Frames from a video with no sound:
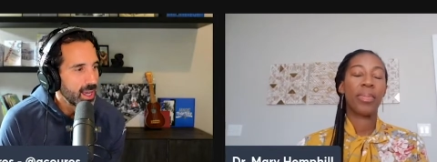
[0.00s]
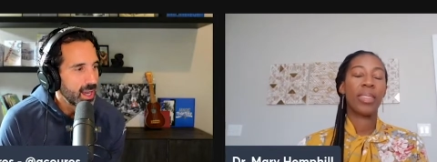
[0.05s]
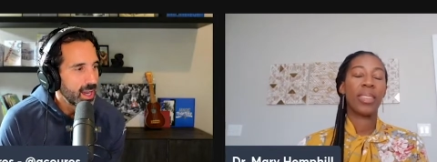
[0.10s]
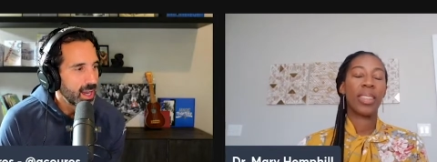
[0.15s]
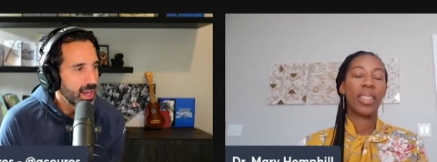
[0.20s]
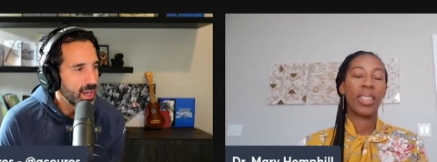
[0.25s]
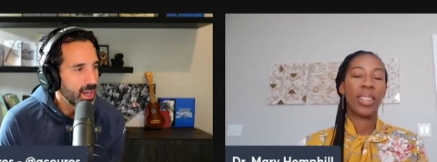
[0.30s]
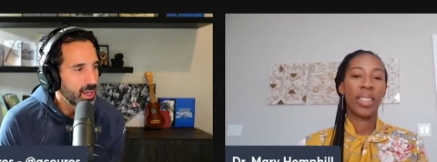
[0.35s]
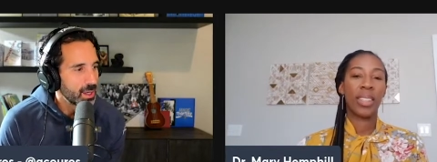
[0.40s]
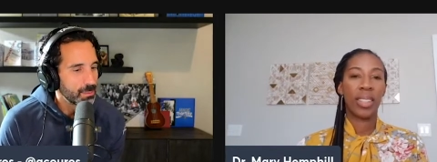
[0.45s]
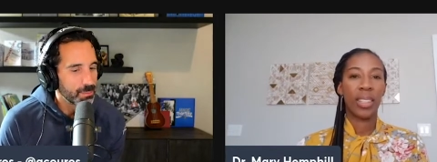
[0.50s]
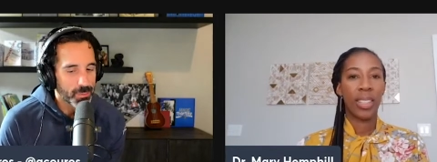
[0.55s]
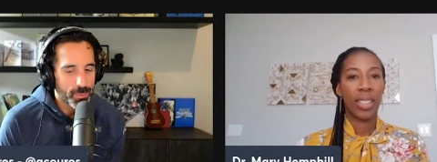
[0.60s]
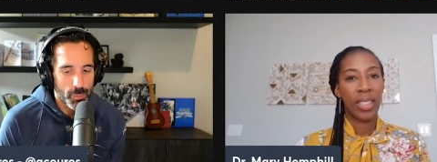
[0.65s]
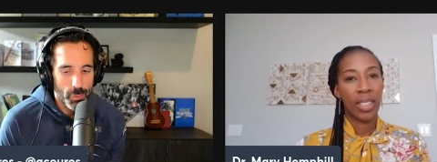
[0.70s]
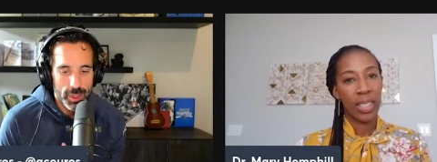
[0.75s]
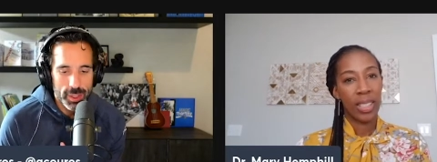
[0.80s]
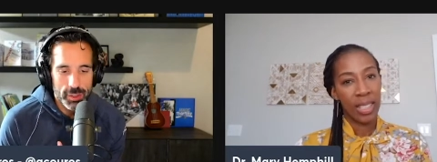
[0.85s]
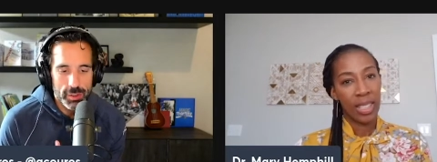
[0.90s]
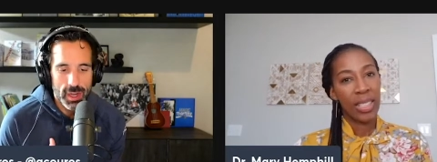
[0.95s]
Speaker 1: um,
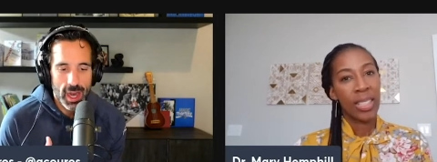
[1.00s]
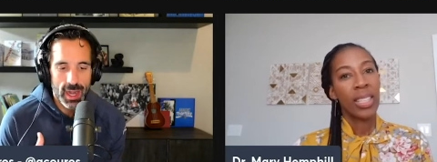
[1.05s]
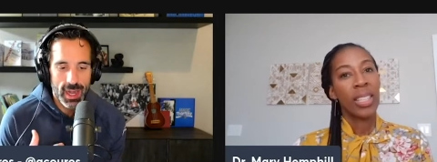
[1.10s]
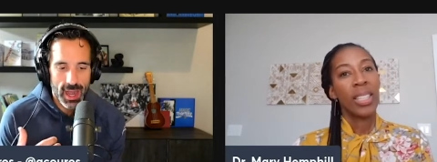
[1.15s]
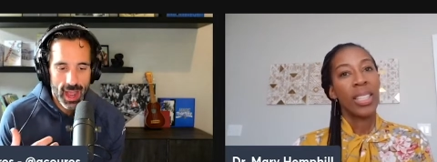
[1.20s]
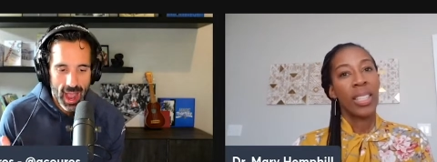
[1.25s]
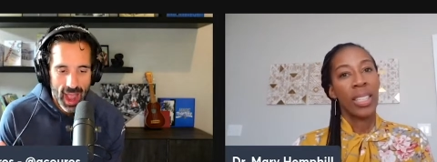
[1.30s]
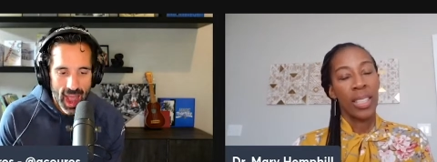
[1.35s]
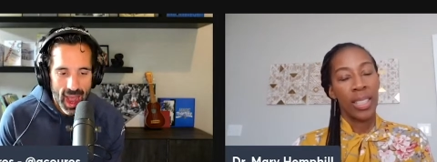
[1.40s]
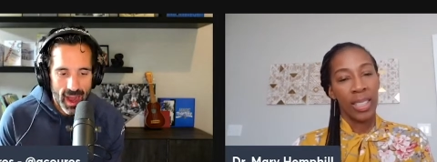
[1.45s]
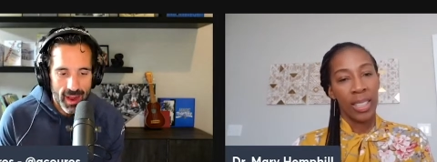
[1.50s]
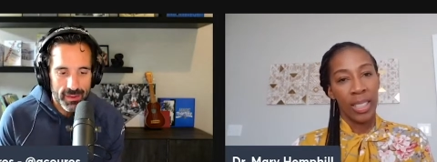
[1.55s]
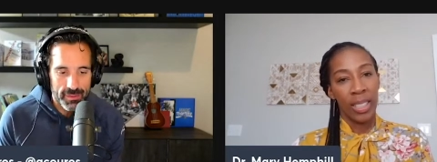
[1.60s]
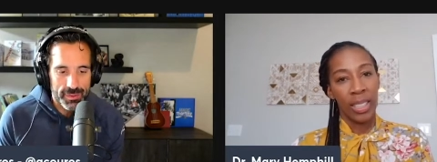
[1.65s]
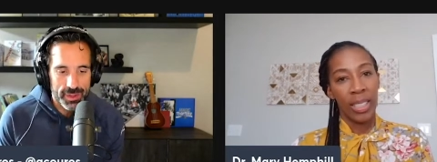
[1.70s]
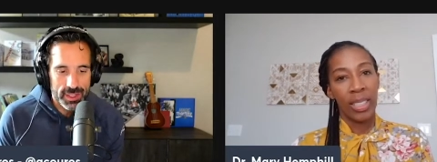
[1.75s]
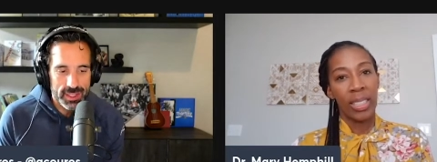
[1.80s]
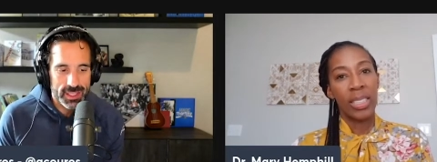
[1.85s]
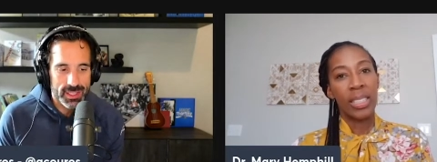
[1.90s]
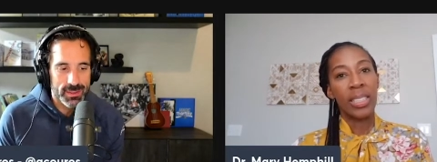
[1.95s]
when you kind of have
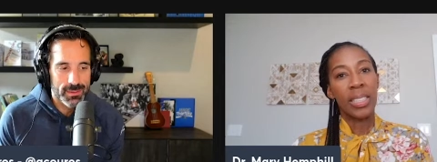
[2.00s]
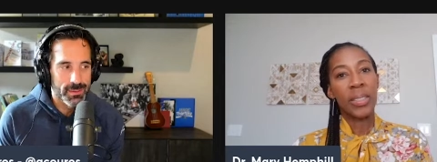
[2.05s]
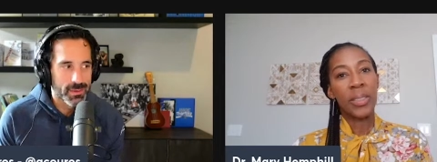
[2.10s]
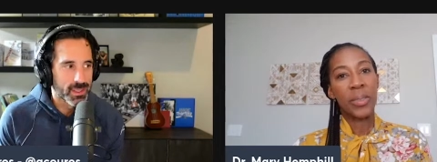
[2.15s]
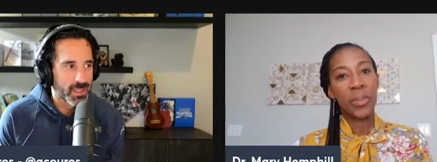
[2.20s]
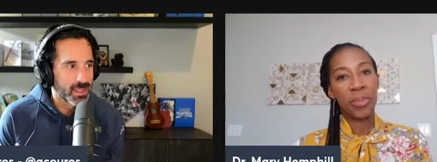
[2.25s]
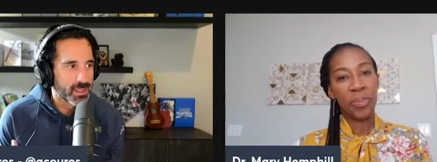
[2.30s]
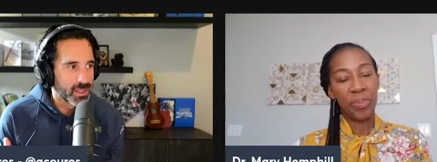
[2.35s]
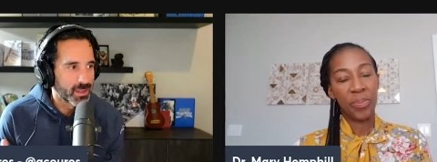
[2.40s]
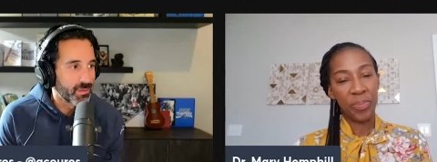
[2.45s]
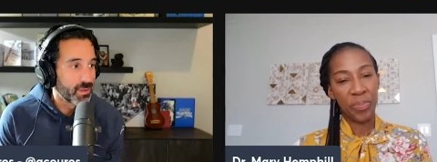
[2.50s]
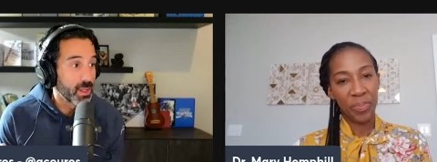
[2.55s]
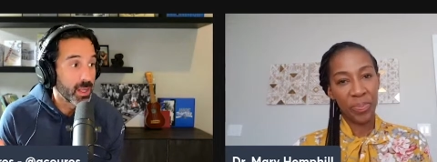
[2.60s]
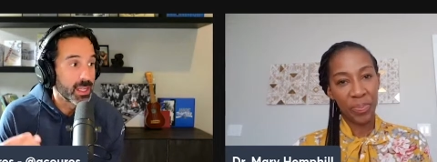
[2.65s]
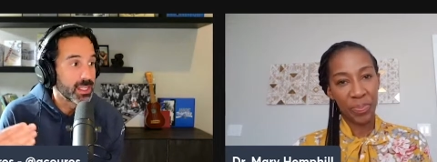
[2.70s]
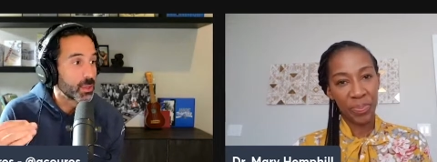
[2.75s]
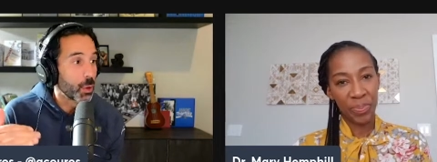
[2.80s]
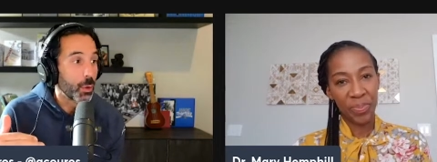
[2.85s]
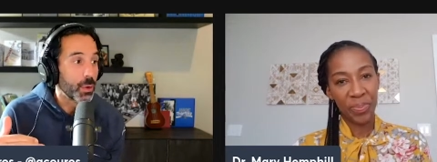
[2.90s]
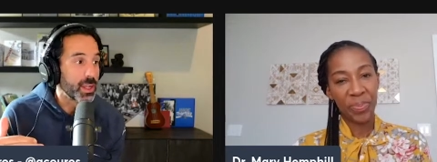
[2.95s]
this,
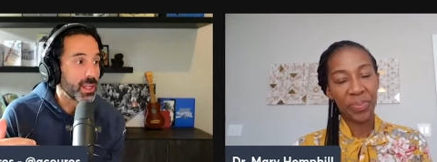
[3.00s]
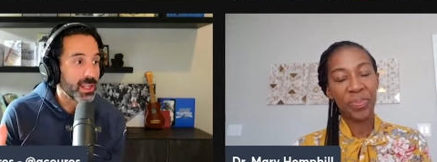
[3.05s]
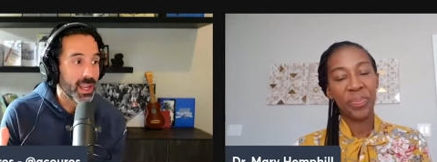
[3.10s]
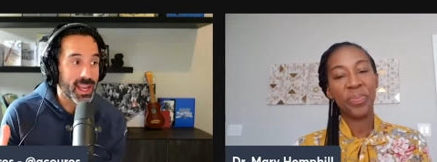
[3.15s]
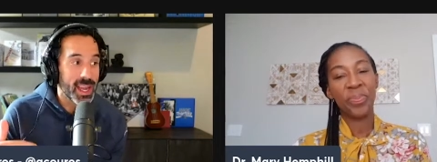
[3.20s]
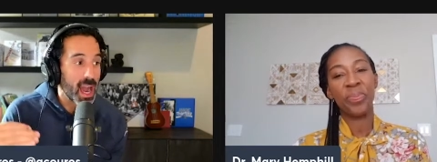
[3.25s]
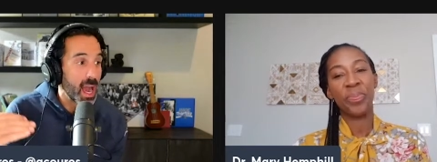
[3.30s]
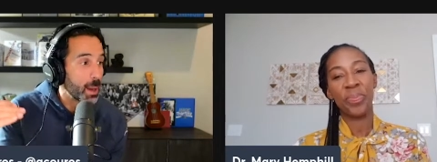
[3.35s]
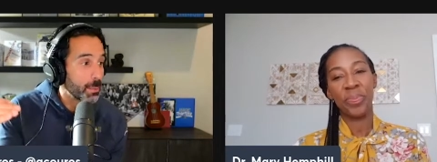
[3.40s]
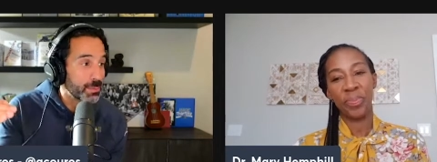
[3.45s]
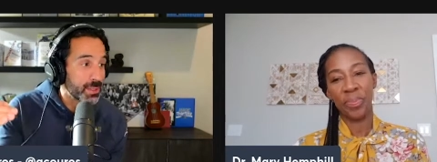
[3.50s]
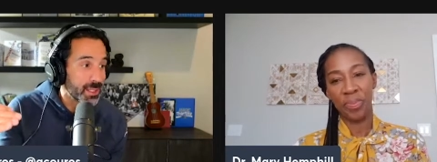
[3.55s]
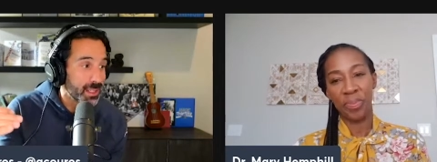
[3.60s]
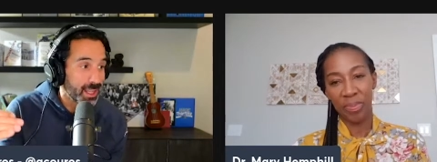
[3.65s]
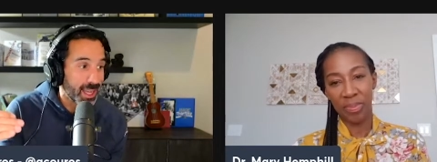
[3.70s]
it's only like ups.